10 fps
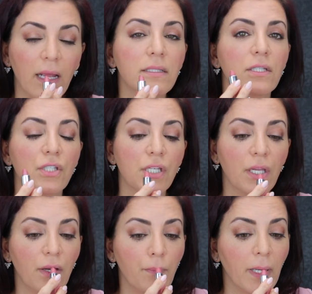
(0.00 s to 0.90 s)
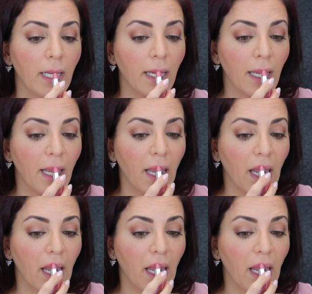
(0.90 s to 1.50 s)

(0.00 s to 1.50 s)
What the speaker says: It's a sheer pink.